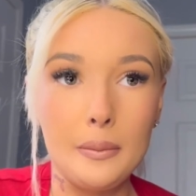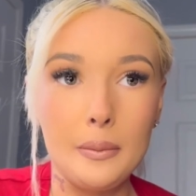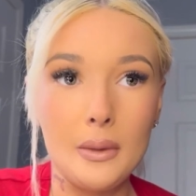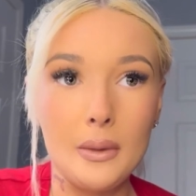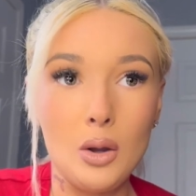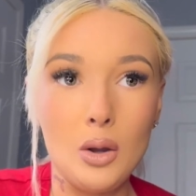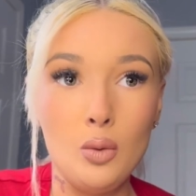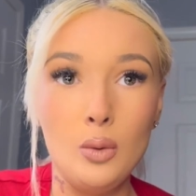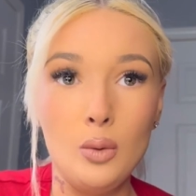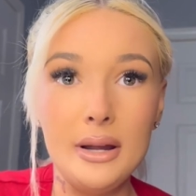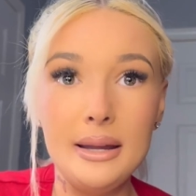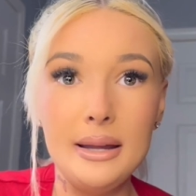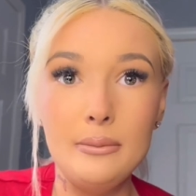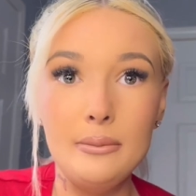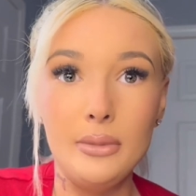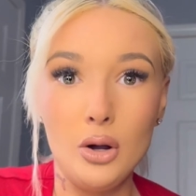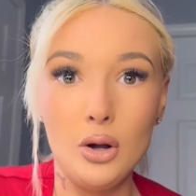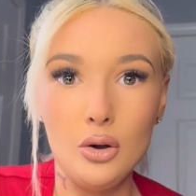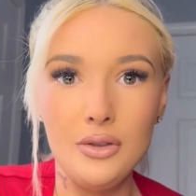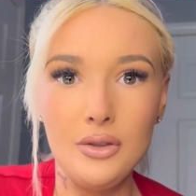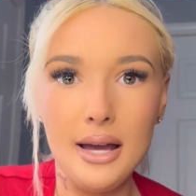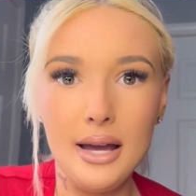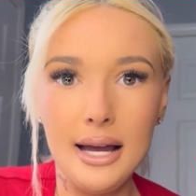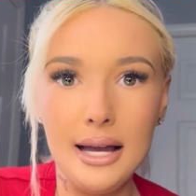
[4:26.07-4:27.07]
We
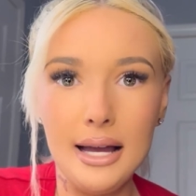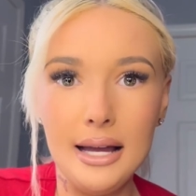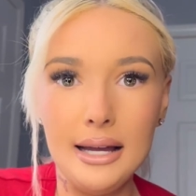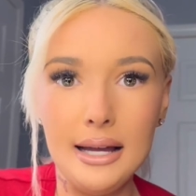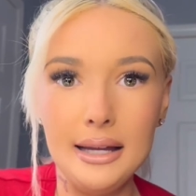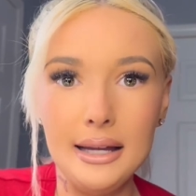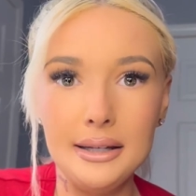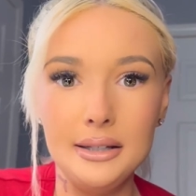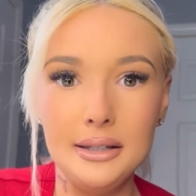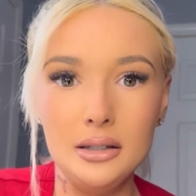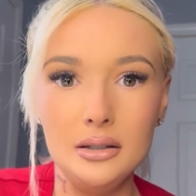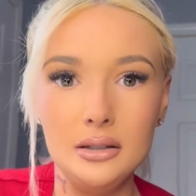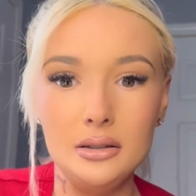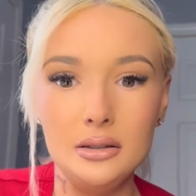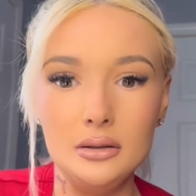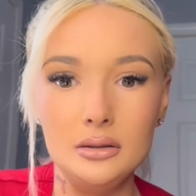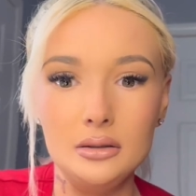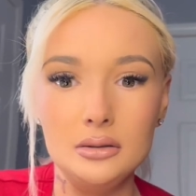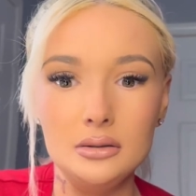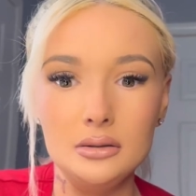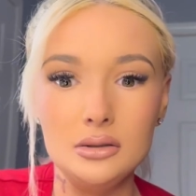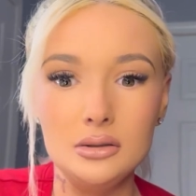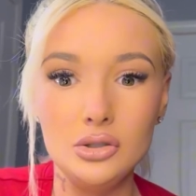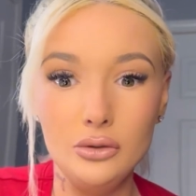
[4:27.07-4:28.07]
both had
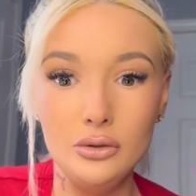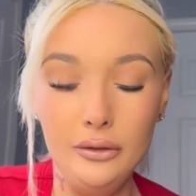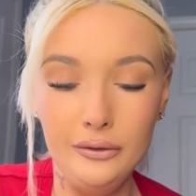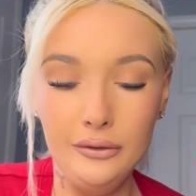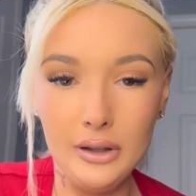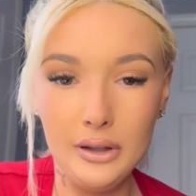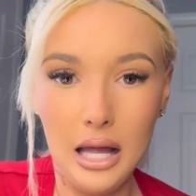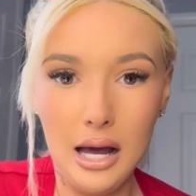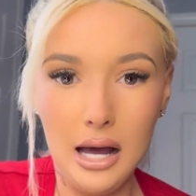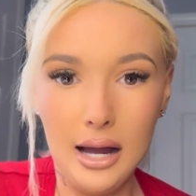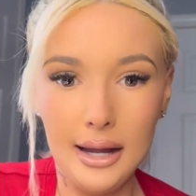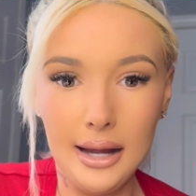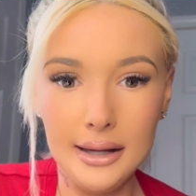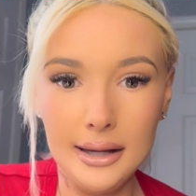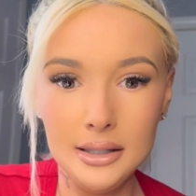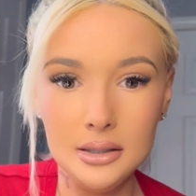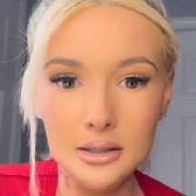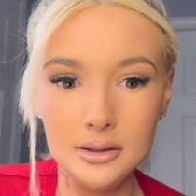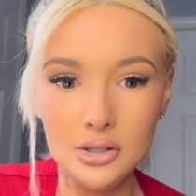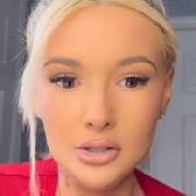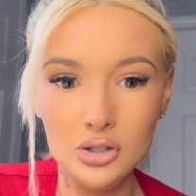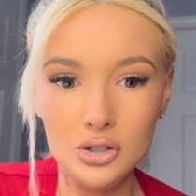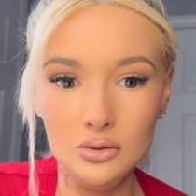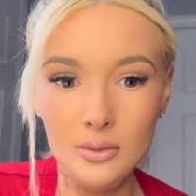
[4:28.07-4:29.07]
to fly
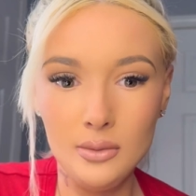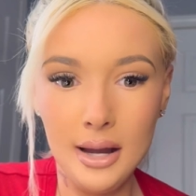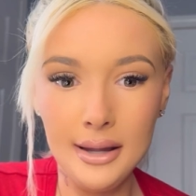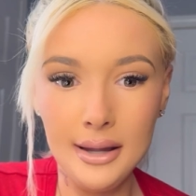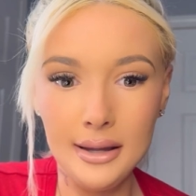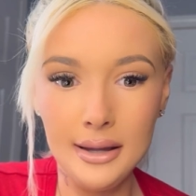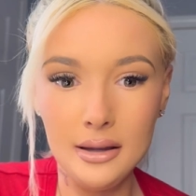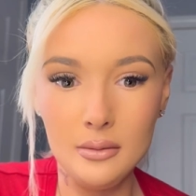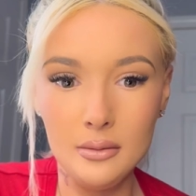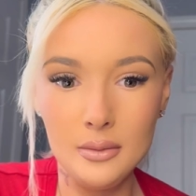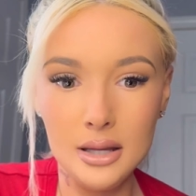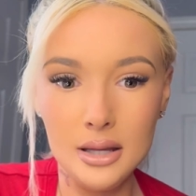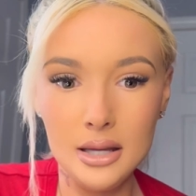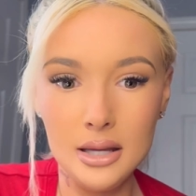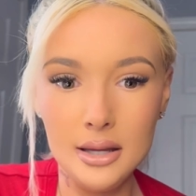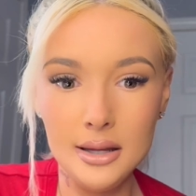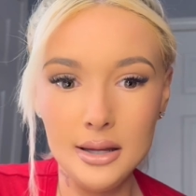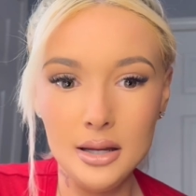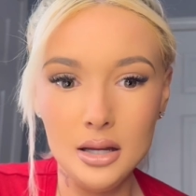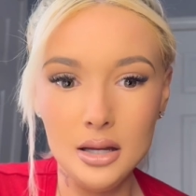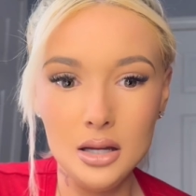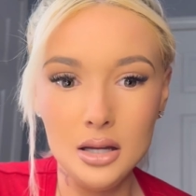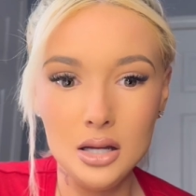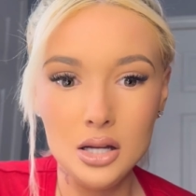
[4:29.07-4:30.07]
to Miami.